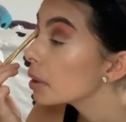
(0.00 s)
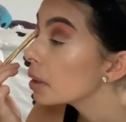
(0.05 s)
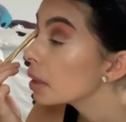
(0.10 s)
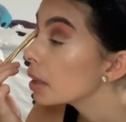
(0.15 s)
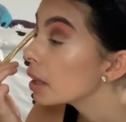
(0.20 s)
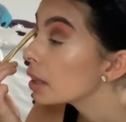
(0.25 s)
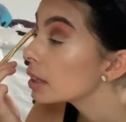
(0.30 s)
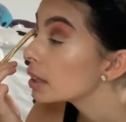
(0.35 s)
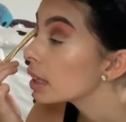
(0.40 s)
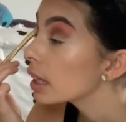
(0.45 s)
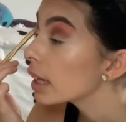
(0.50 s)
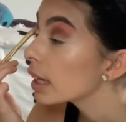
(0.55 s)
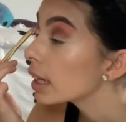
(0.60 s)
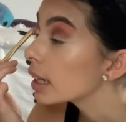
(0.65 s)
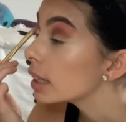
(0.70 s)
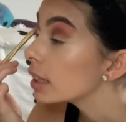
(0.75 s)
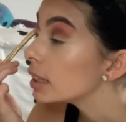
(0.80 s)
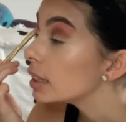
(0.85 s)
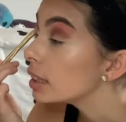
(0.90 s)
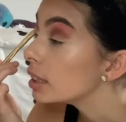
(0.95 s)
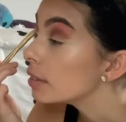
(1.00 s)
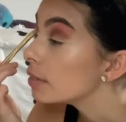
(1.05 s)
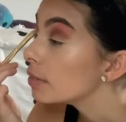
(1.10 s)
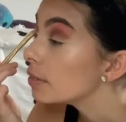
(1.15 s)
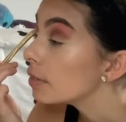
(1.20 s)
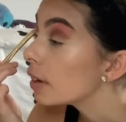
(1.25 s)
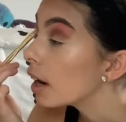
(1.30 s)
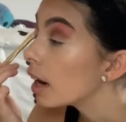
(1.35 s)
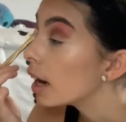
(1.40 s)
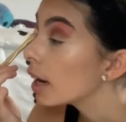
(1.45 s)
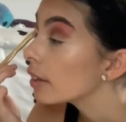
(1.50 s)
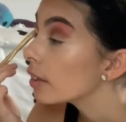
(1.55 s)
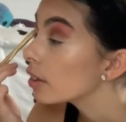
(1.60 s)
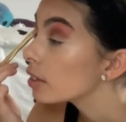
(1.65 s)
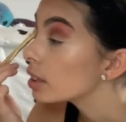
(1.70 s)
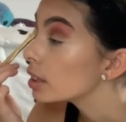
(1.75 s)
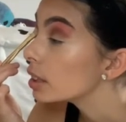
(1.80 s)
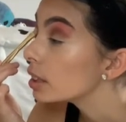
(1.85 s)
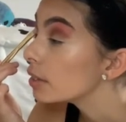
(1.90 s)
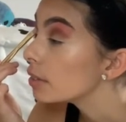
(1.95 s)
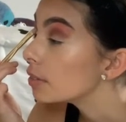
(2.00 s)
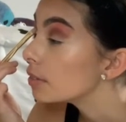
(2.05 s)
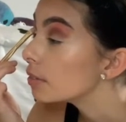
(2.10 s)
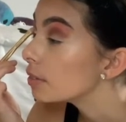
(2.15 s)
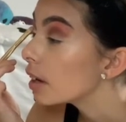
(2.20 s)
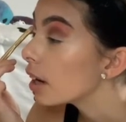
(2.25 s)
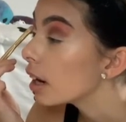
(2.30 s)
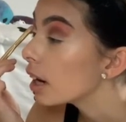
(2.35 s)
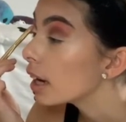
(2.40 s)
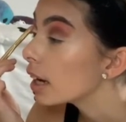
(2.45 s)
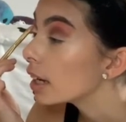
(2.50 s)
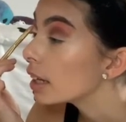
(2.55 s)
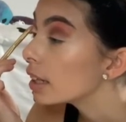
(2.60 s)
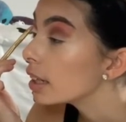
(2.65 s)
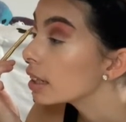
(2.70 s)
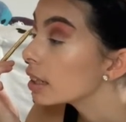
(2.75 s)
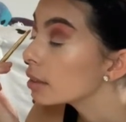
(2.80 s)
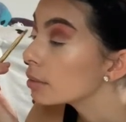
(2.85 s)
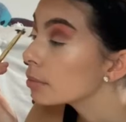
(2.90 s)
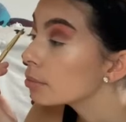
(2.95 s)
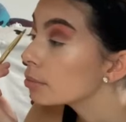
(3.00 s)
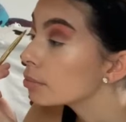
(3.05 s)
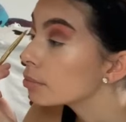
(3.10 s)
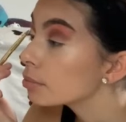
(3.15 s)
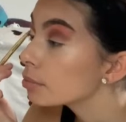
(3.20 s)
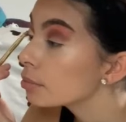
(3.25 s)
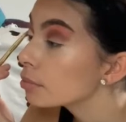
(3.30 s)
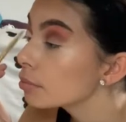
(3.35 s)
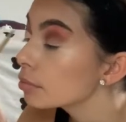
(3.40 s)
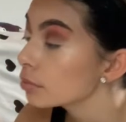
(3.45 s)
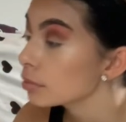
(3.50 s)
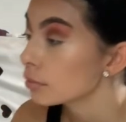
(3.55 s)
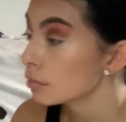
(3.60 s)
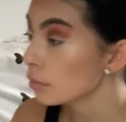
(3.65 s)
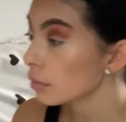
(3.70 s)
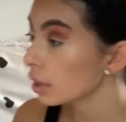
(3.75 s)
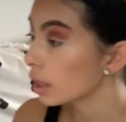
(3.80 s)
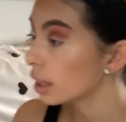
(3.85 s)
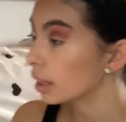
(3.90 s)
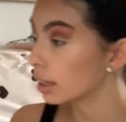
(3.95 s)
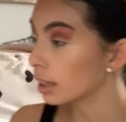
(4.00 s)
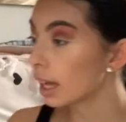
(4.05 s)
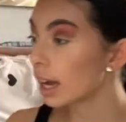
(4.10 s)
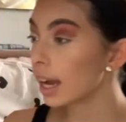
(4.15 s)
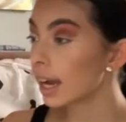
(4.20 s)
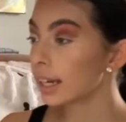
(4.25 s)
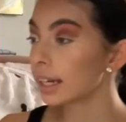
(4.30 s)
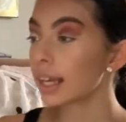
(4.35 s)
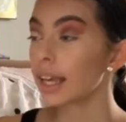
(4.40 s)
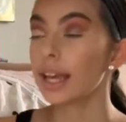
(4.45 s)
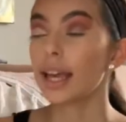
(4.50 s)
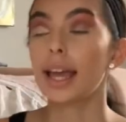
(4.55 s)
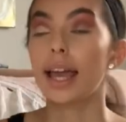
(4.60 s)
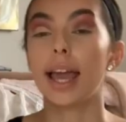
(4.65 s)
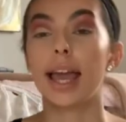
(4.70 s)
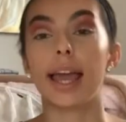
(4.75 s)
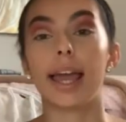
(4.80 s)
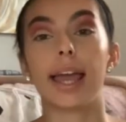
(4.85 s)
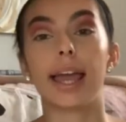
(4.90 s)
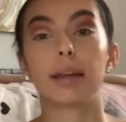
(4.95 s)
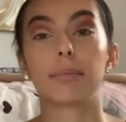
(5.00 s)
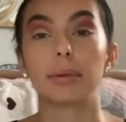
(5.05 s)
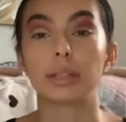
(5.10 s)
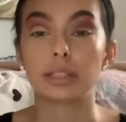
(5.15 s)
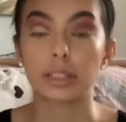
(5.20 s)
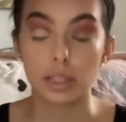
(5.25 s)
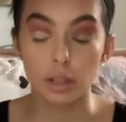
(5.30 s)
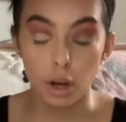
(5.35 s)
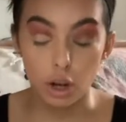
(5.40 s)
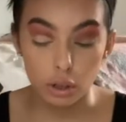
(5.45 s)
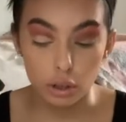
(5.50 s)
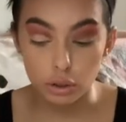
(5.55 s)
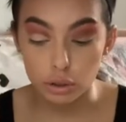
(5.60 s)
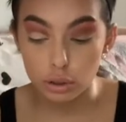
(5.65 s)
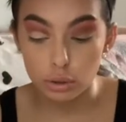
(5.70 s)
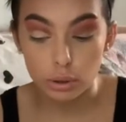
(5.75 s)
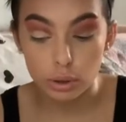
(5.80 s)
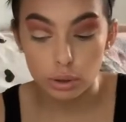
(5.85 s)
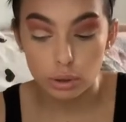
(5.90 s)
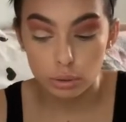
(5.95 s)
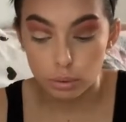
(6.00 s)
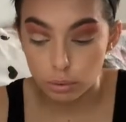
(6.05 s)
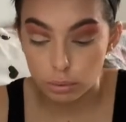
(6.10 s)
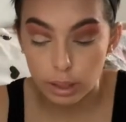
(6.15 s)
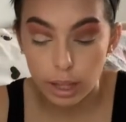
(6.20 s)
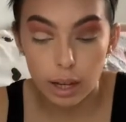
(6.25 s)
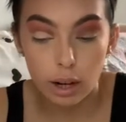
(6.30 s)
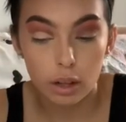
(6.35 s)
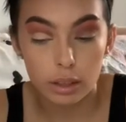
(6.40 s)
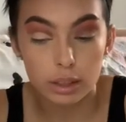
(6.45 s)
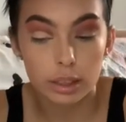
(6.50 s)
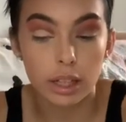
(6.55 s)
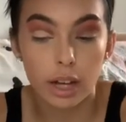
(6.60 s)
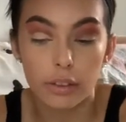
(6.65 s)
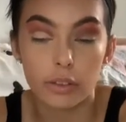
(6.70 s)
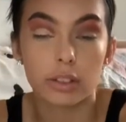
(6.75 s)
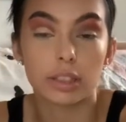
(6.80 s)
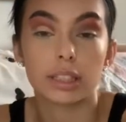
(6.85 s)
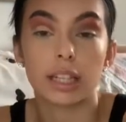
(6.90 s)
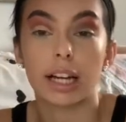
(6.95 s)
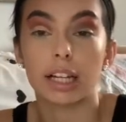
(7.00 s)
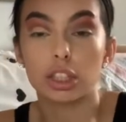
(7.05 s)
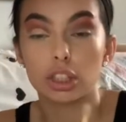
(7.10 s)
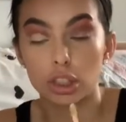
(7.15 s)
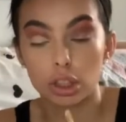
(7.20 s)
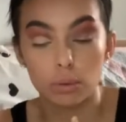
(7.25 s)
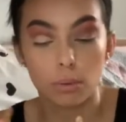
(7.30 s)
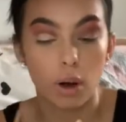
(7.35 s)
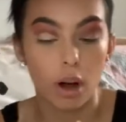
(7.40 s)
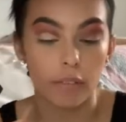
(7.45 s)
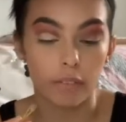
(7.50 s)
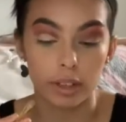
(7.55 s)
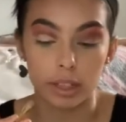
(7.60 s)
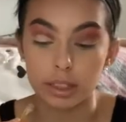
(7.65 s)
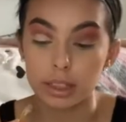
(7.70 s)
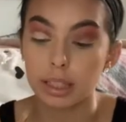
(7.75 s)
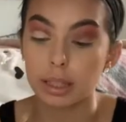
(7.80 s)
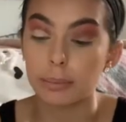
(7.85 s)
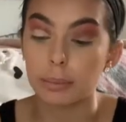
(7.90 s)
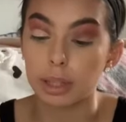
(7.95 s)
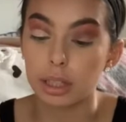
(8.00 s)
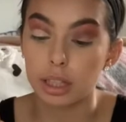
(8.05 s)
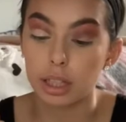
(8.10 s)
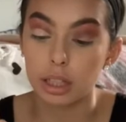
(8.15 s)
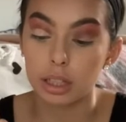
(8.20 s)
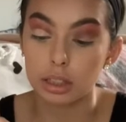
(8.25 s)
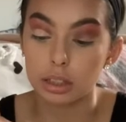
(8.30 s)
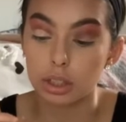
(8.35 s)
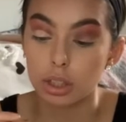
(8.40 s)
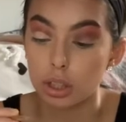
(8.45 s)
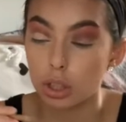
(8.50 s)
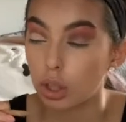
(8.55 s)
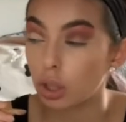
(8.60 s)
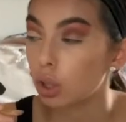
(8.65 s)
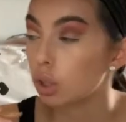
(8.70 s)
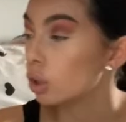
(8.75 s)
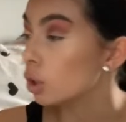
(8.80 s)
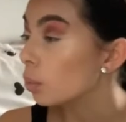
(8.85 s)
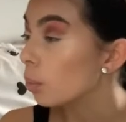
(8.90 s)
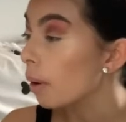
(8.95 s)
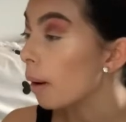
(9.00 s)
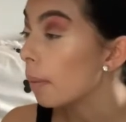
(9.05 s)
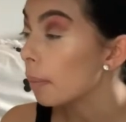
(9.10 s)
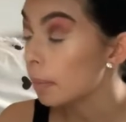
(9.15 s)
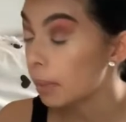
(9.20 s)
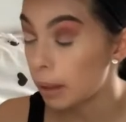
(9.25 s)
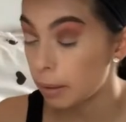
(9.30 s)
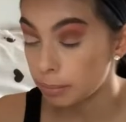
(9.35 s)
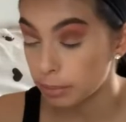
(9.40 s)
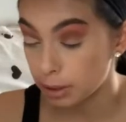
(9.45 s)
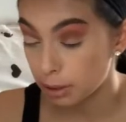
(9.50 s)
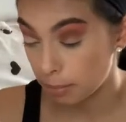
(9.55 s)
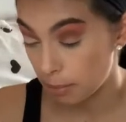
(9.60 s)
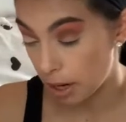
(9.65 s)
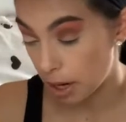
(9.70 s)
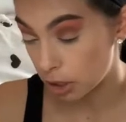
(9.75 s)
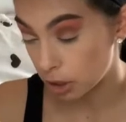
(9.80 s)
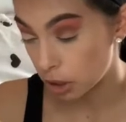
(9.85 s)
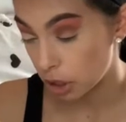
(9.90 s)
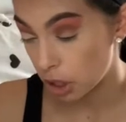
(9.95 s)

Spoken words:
it's like defined. There's a defined line, and basically all you do is you do that on the other side too, obviously, because you want them to match.